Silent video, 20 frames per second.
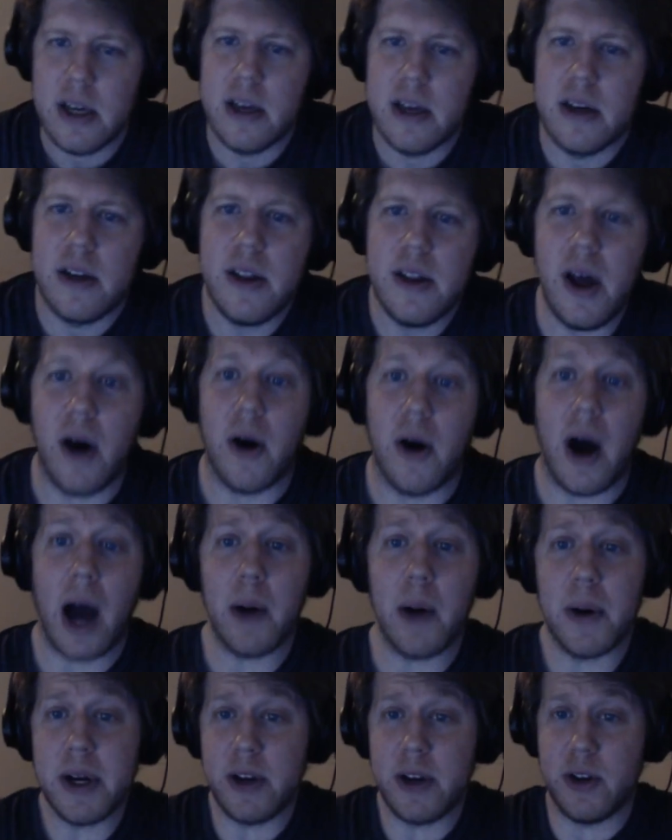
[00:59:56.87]
No, I
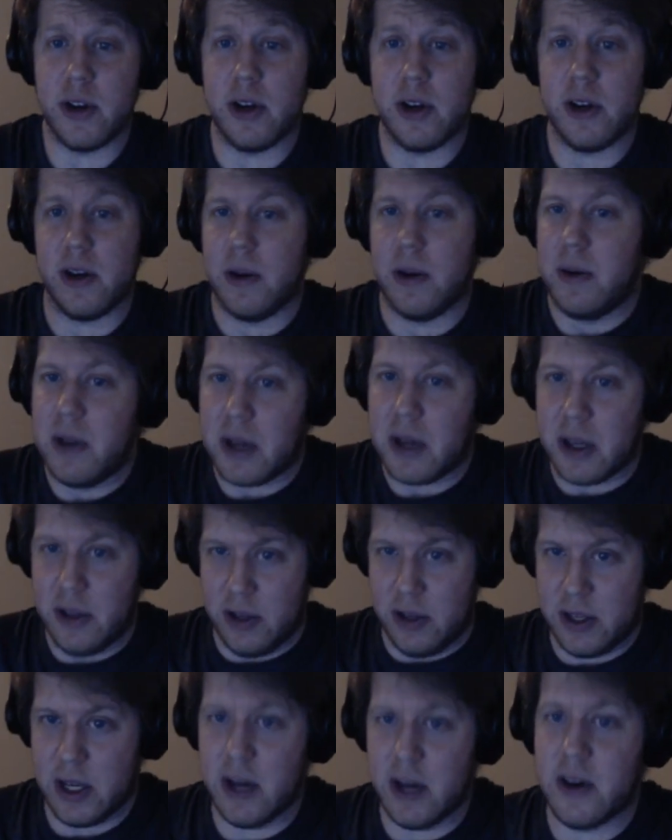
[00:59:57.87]
want you to
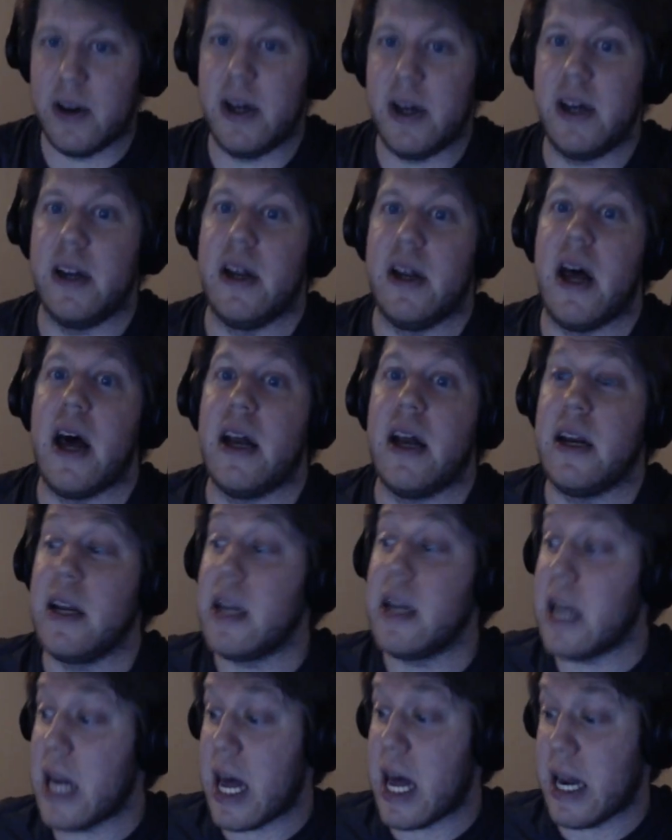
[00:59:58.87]
consider it and
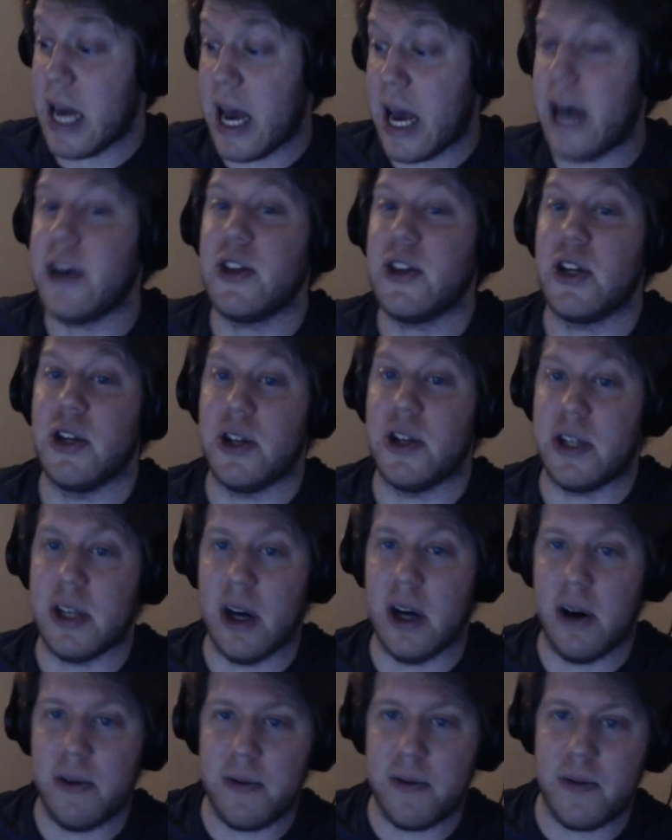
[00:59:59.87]
ask
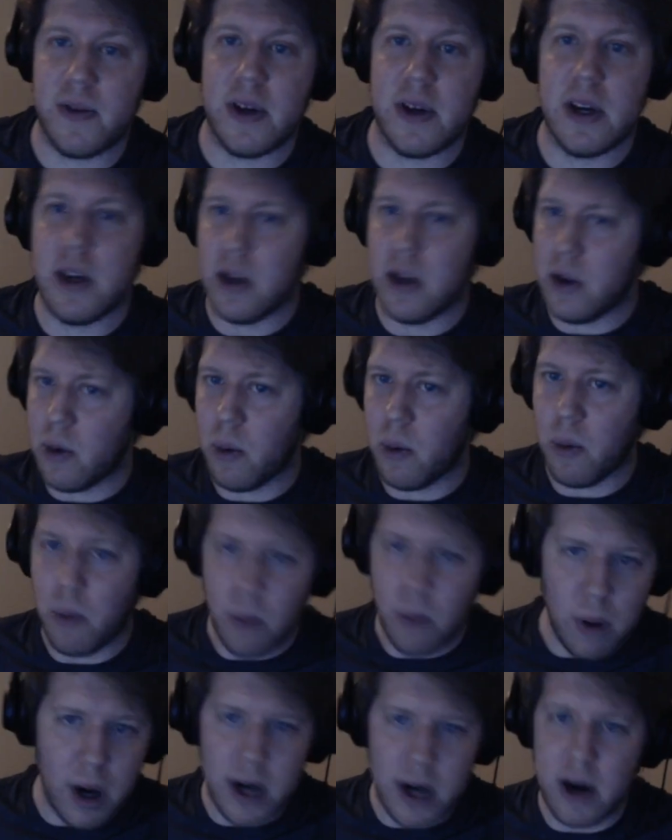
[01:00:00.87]
yourself,
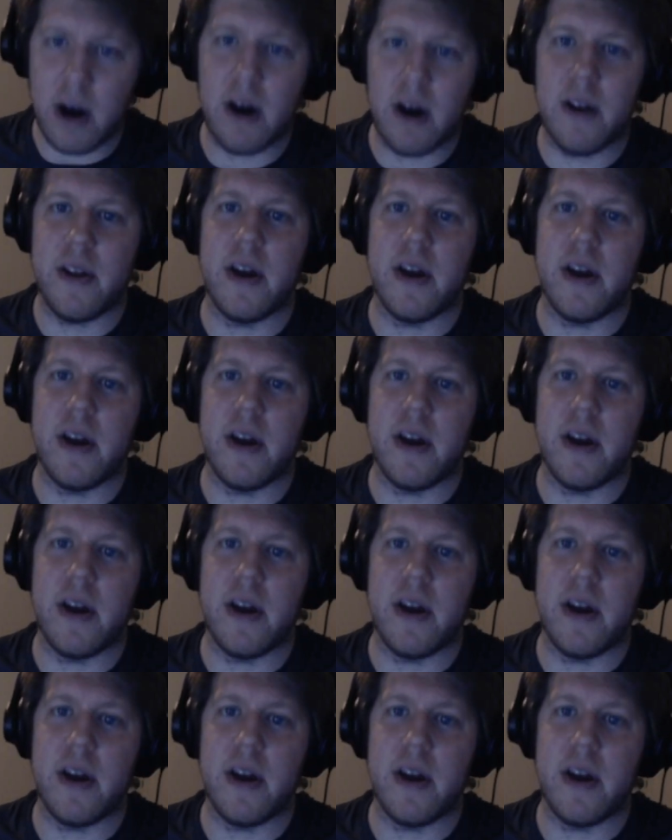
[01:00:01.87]
what are the